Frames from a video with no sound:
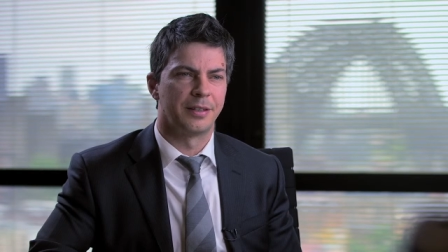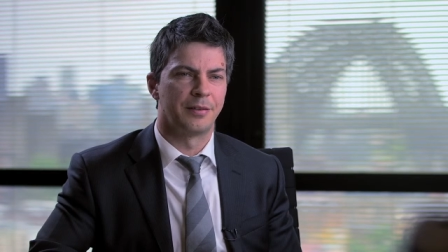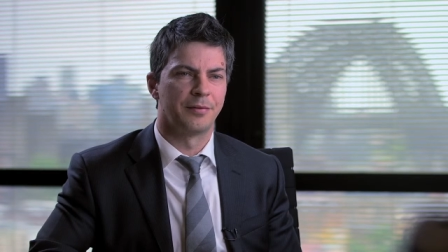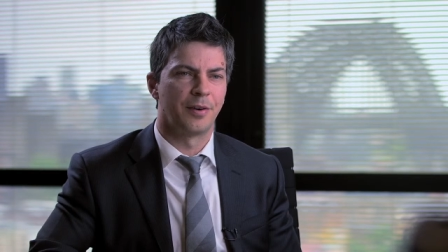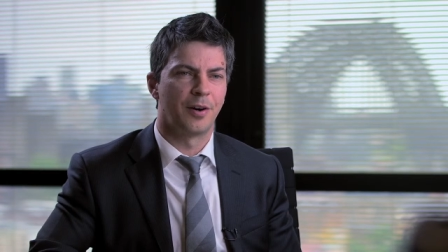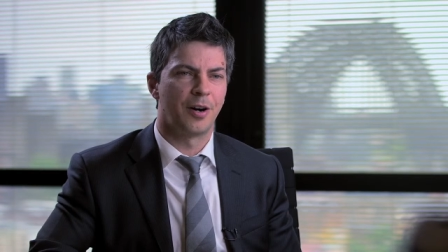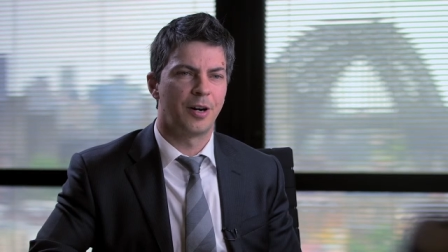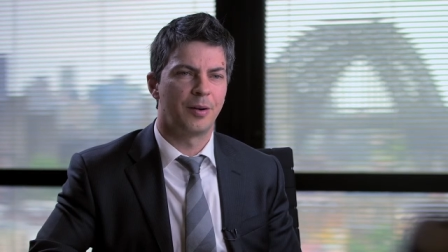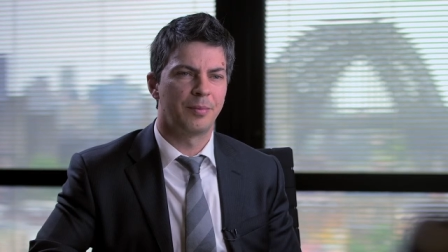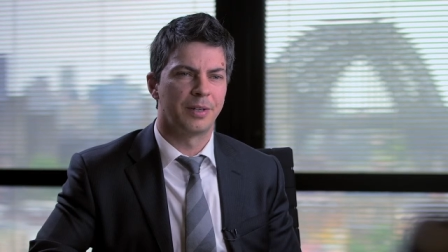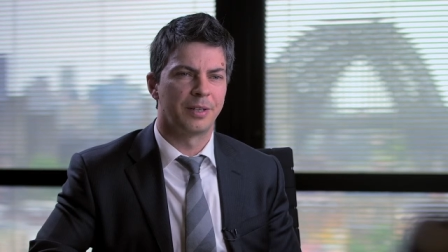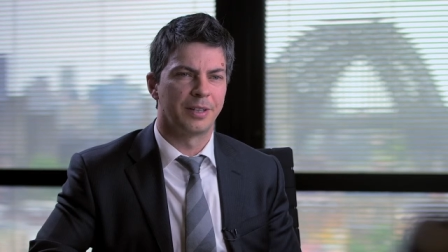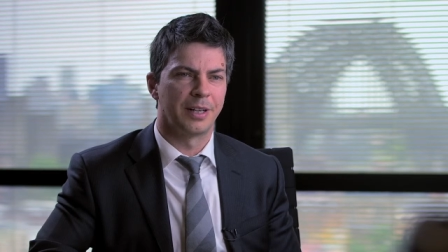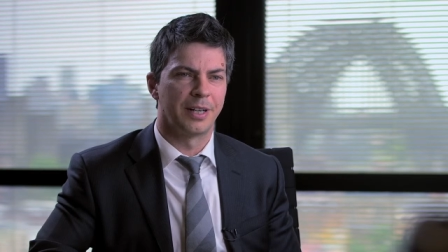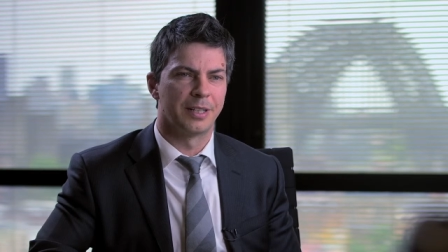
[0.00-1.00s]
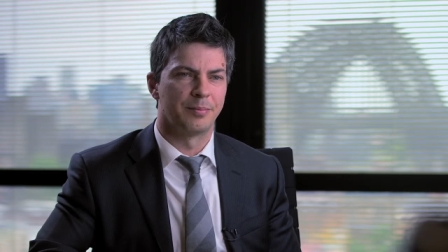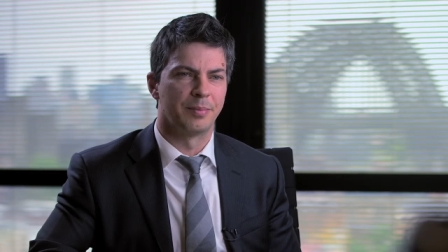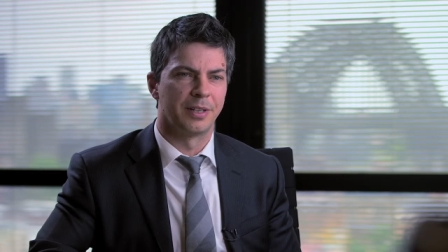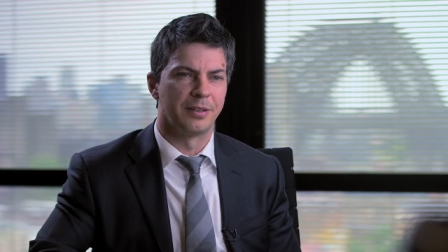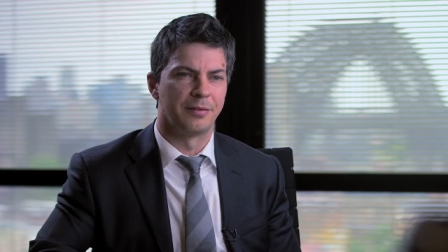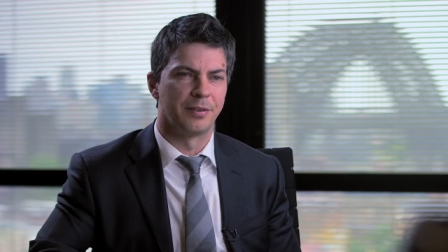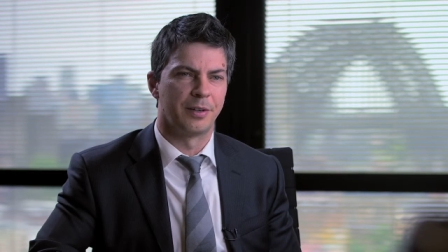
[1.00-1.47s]
the environment has
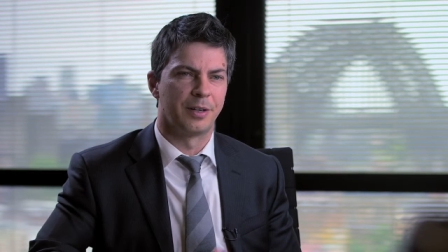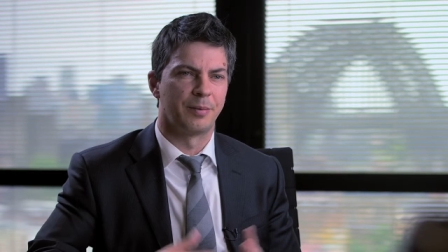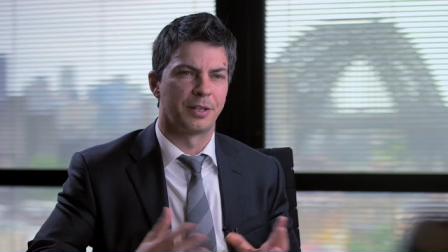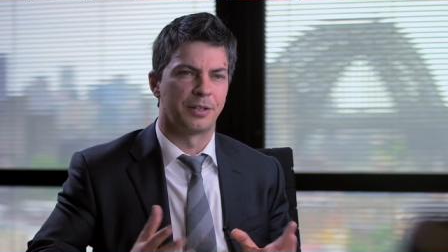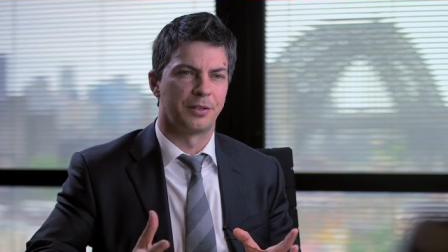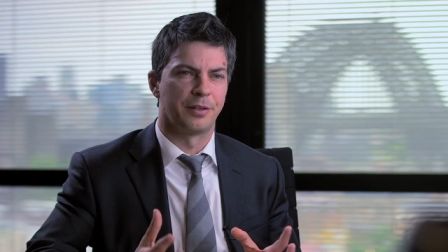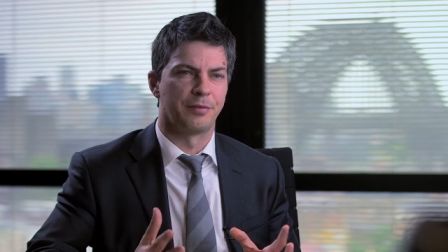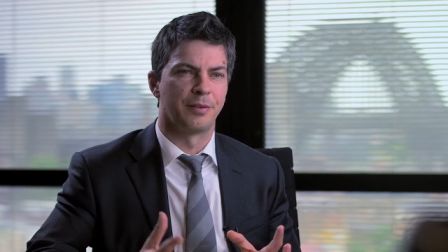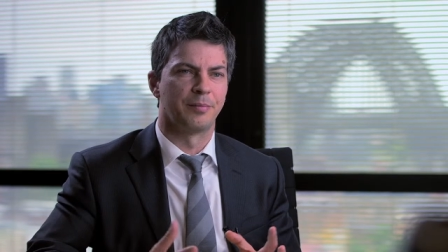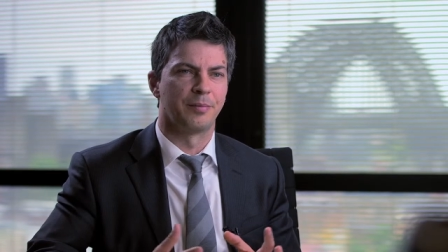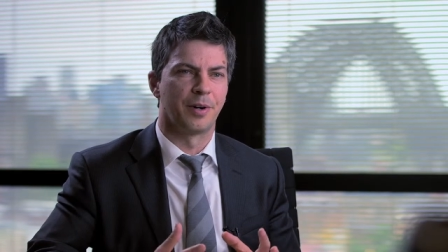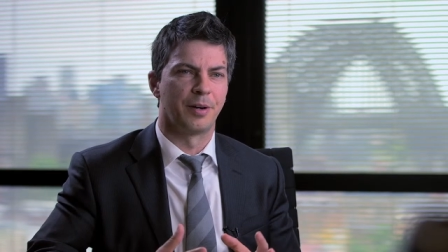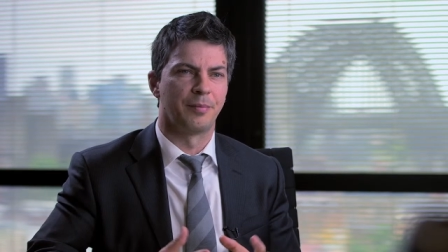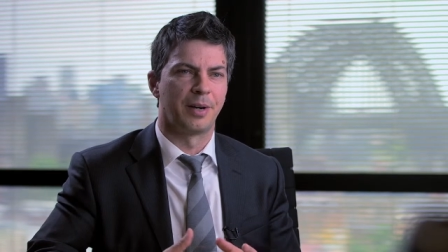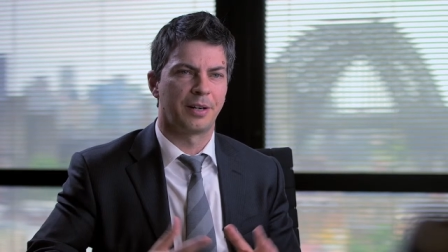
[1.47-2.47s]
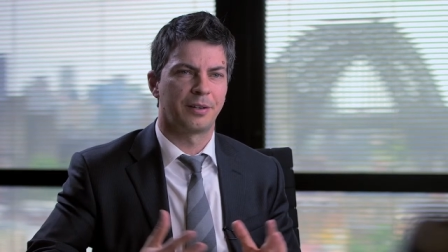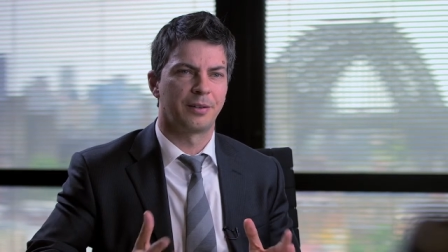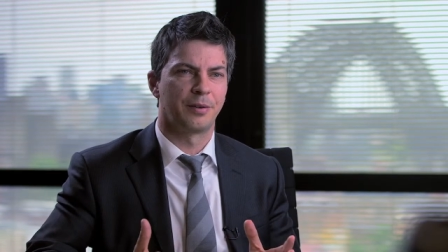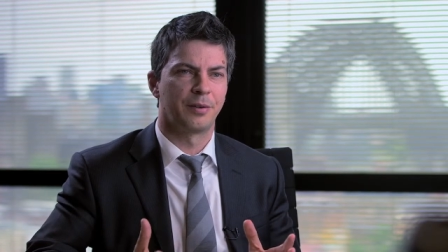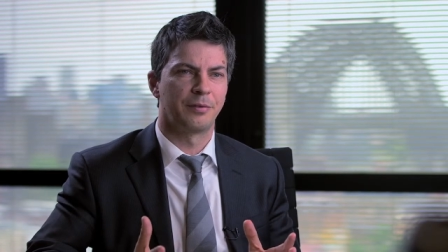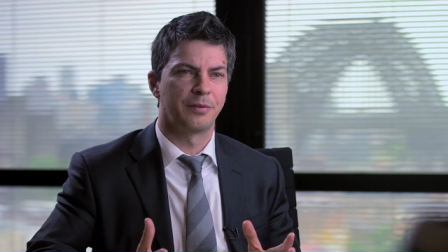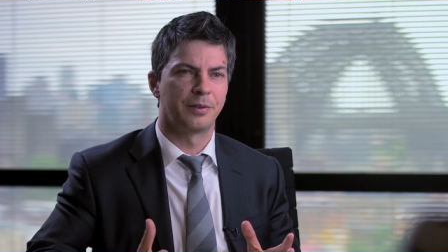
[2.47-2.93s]
been very much driven by
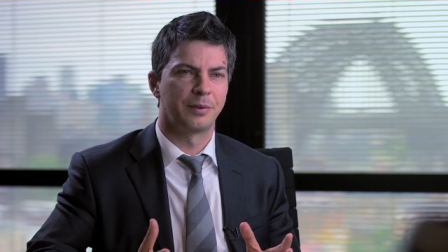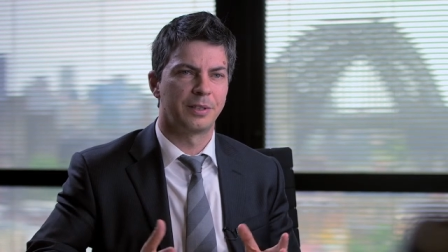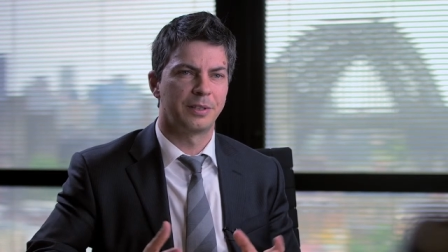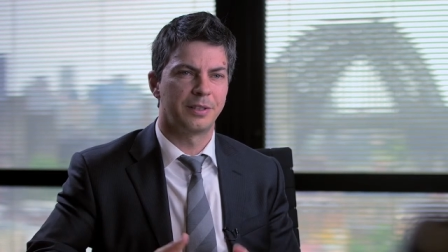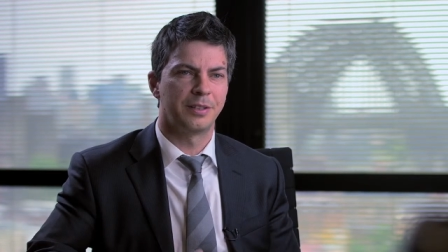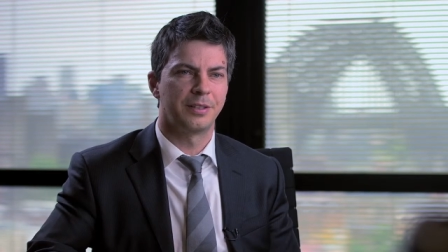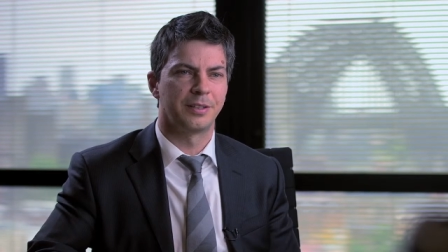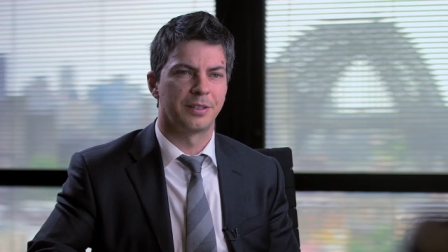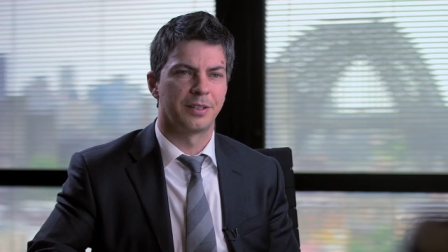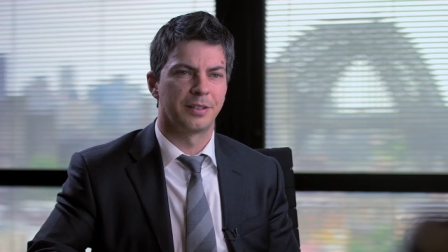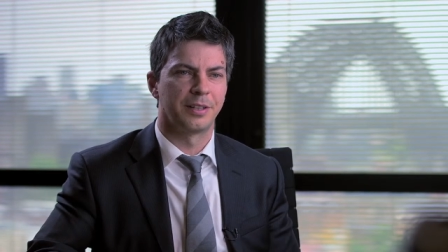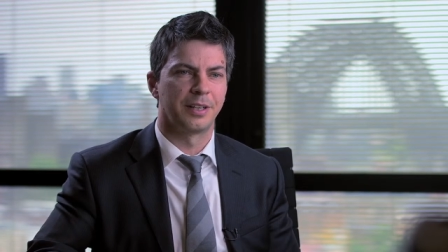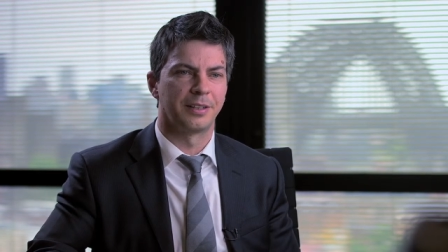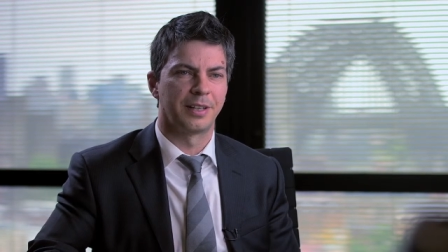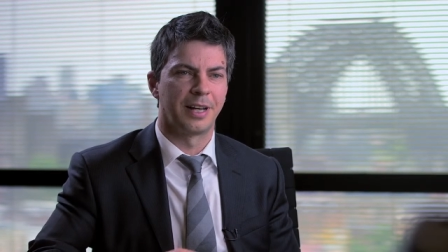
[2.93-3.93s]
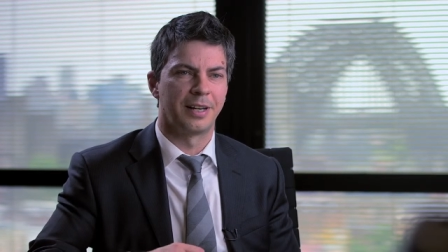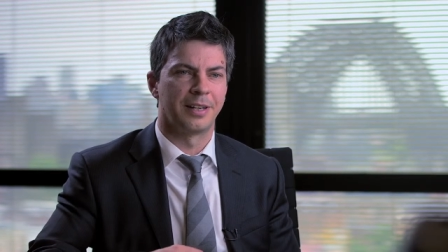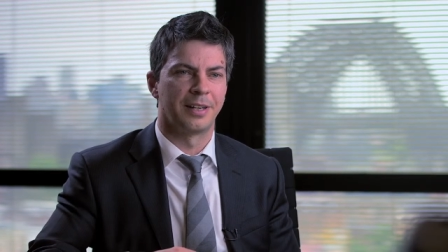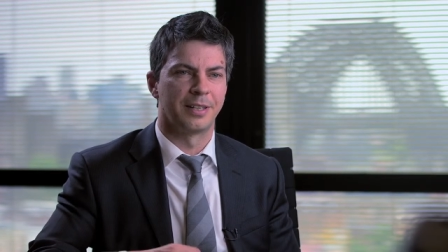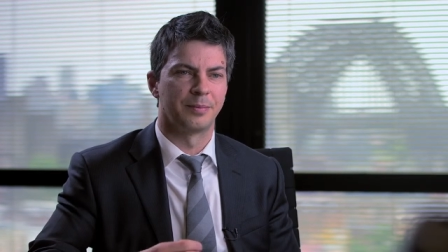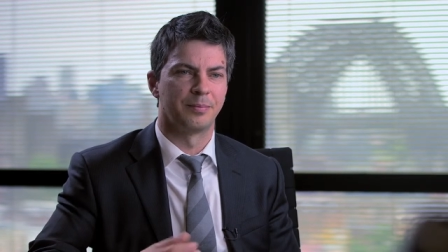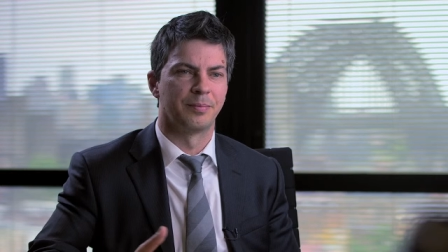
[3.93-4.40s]
macro influences, and I think that
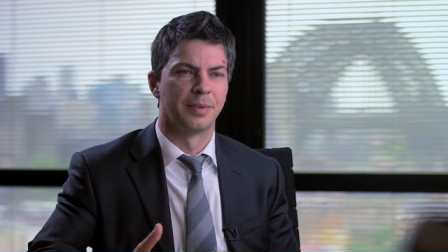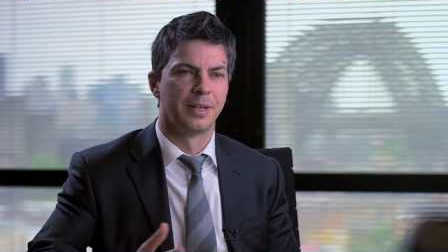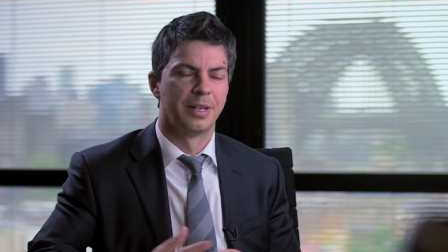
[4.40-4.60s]
has